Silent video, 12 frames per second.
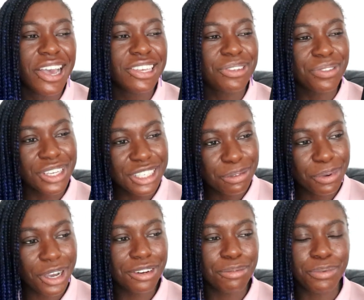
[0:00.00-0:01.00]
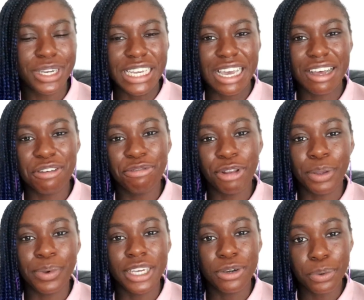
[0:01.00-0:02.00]
So in this one we are
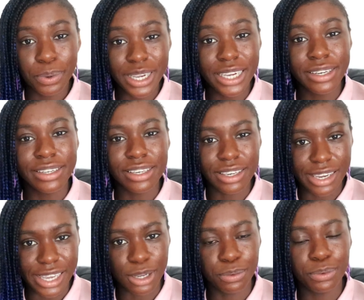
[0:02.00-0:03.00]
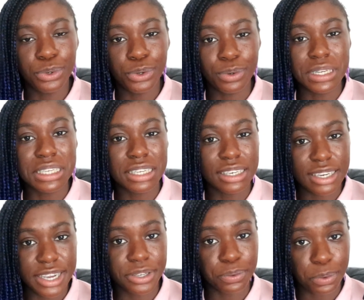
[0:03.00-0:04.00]
following Queen Lear, who is
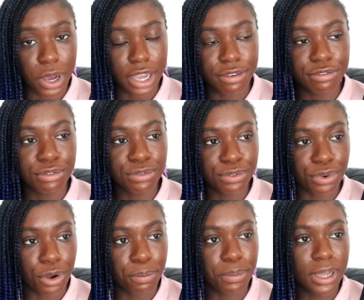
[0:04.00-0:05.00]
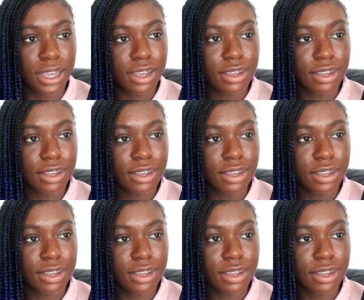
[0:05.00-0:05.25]
Lear's wife from